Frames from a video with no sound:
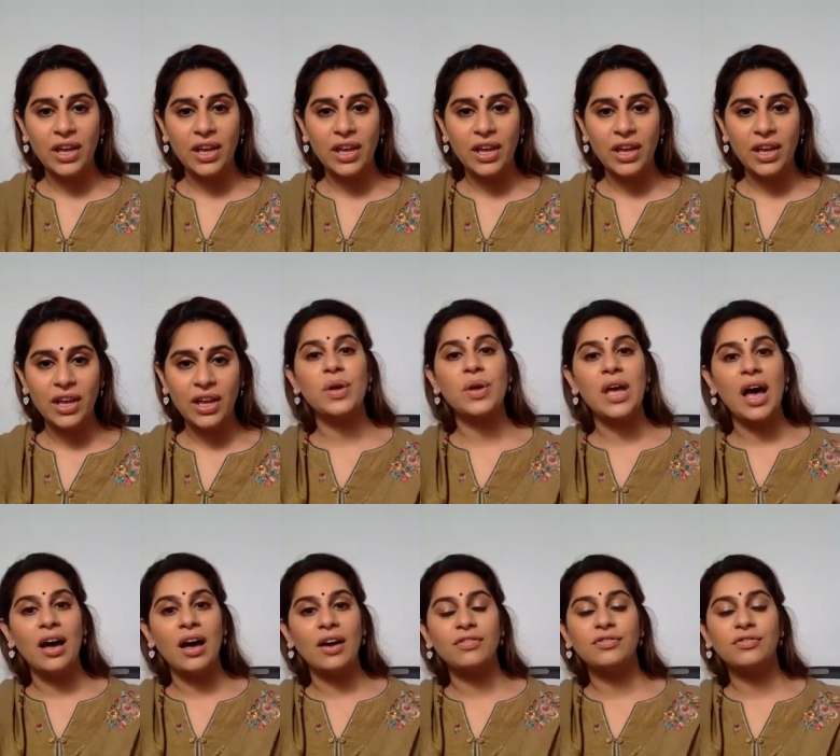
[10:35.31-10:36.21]
we
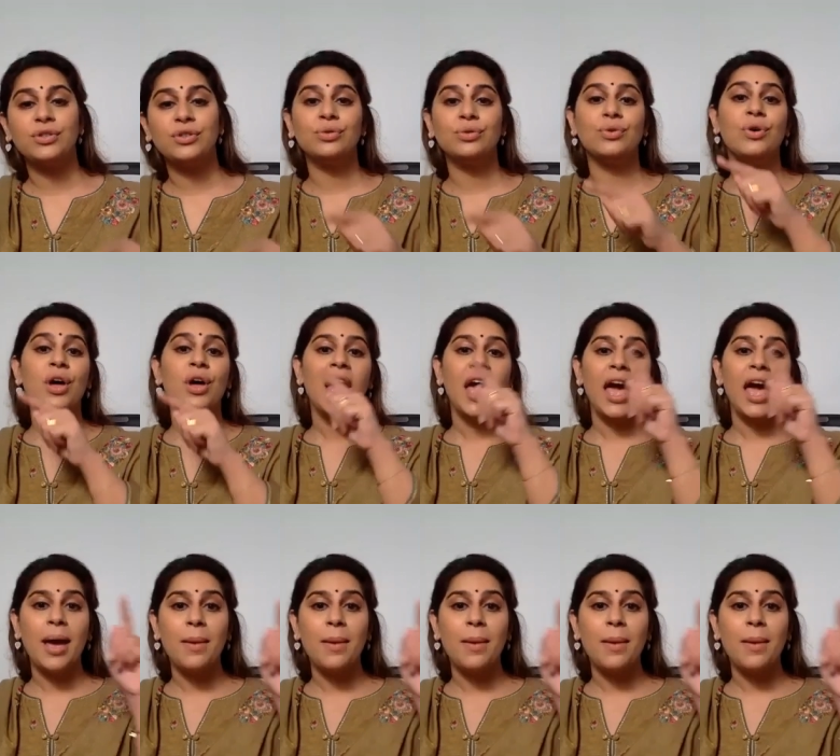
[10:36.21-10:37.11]
have to
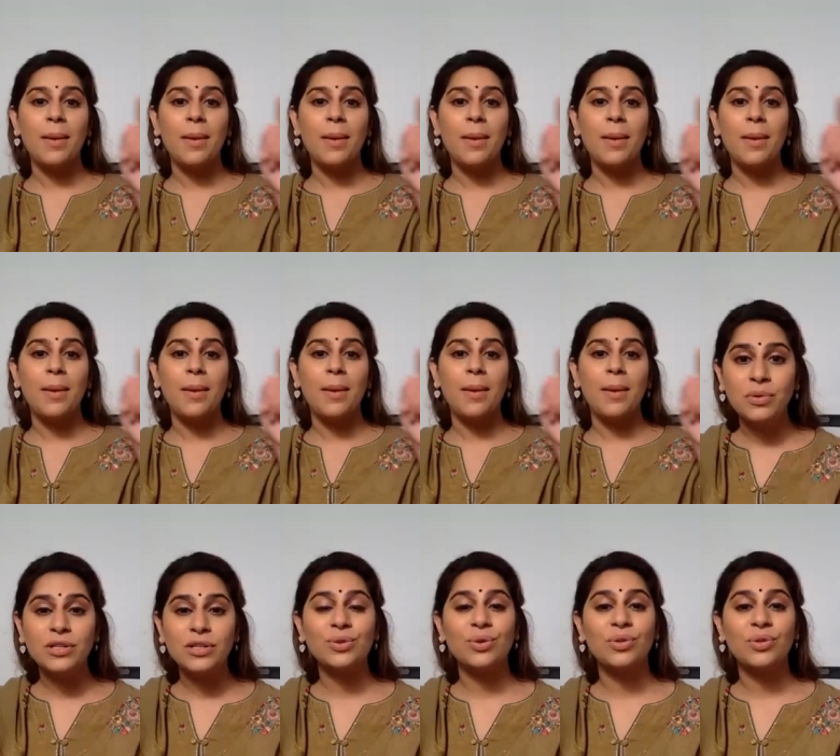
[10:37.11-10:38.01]
empower people
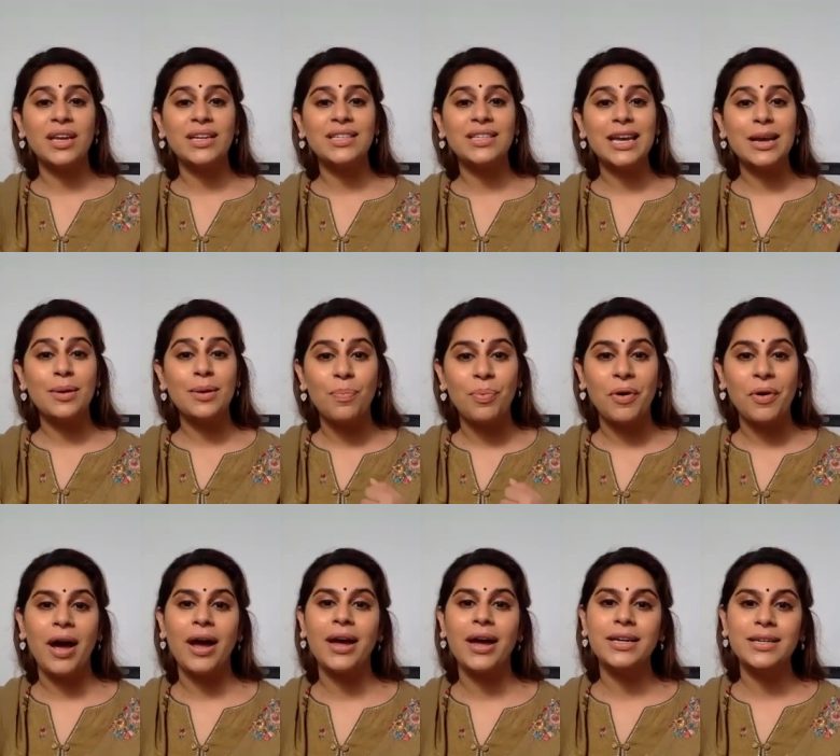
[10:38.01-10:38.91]
so they take
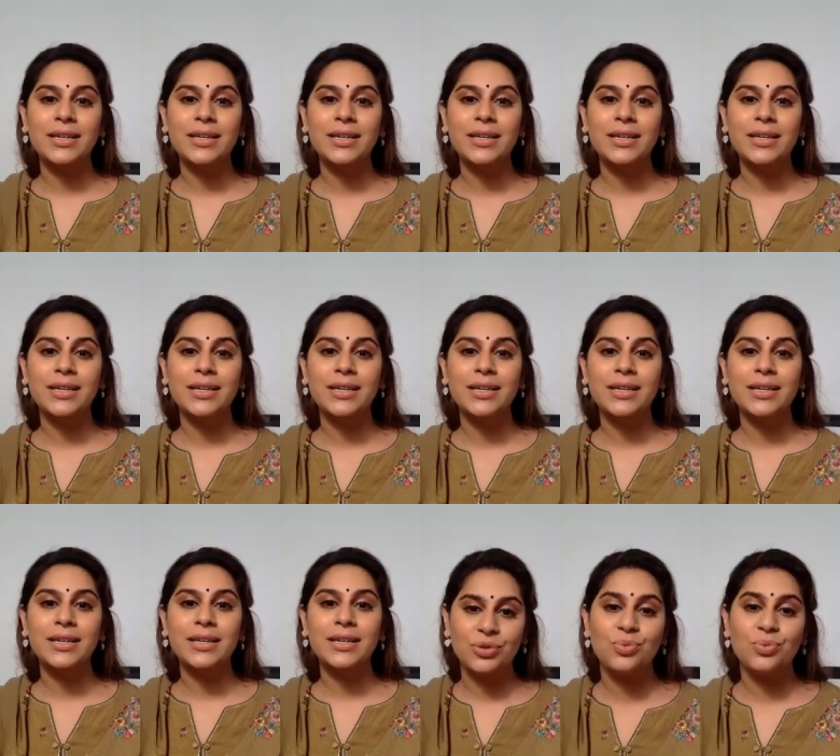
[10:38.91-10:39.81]
pride in what they
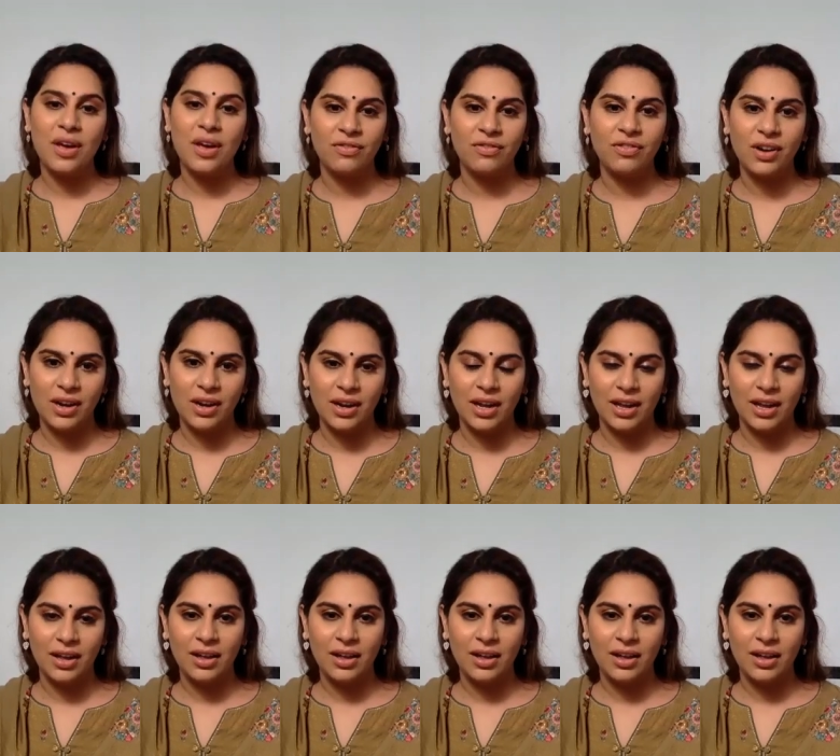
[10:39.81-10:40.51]
do every day.